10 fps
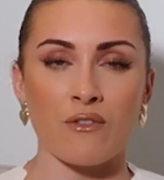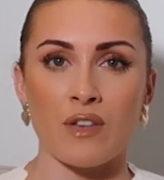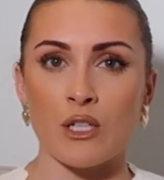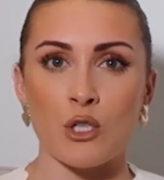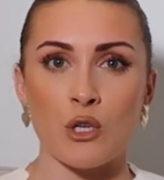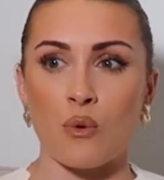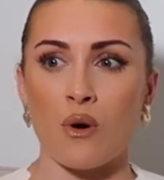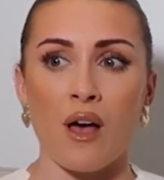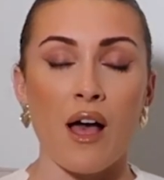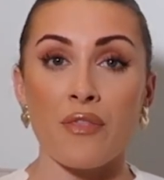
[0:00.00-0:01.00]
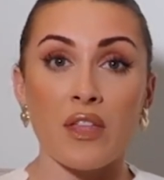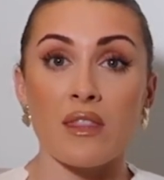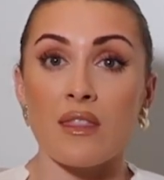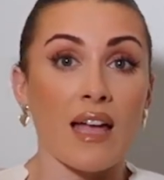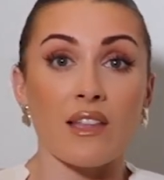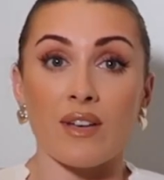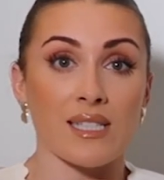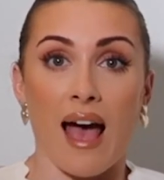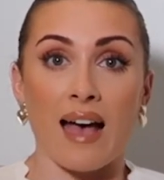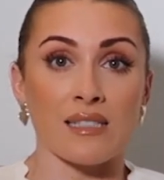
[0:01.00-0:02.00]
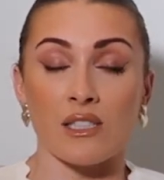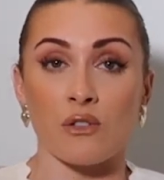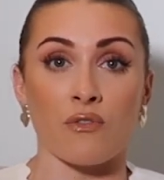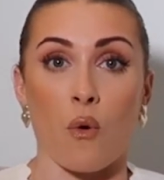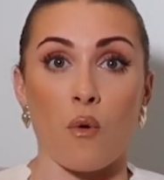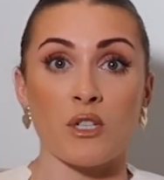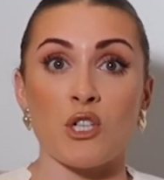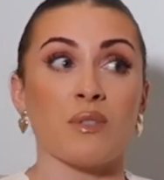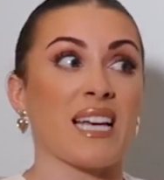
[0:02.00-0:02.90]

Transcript: a video that none of us asked for, but she was